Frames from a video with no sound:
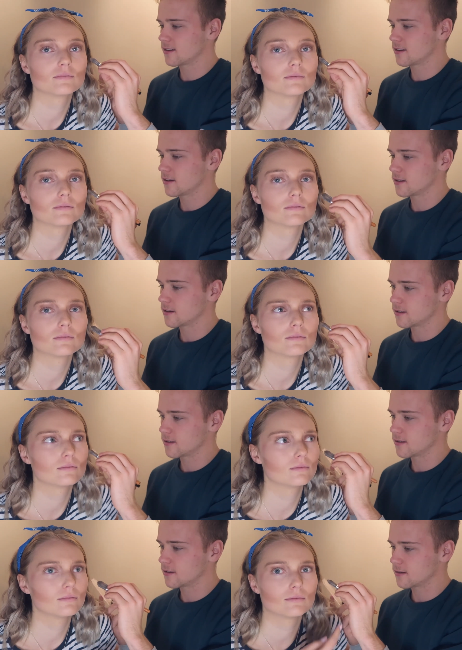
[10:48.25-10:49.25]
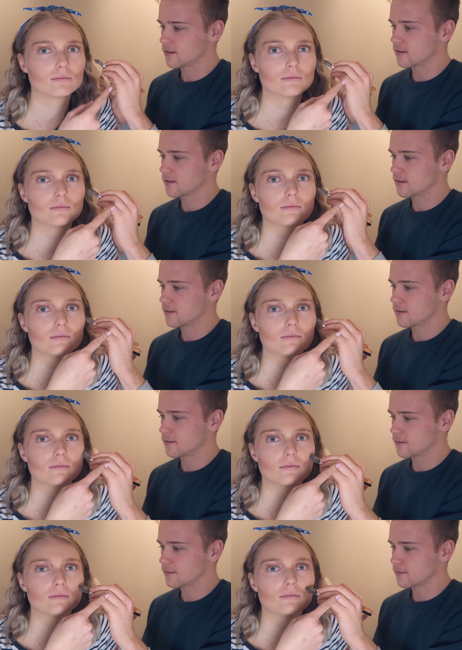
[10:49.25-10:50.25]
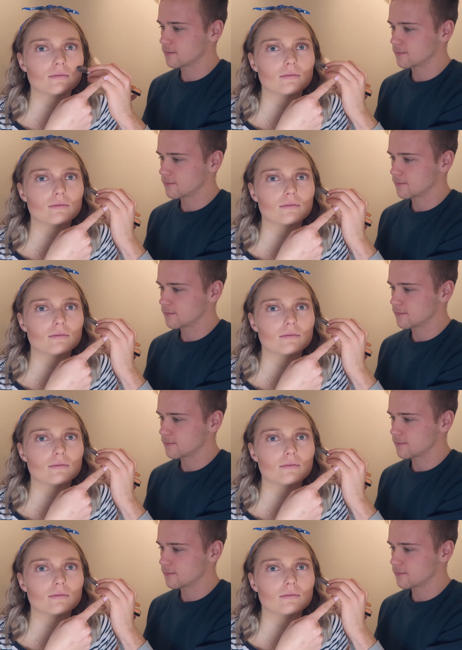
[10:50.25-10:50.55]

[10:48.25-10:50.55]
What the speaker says: (no one is talking)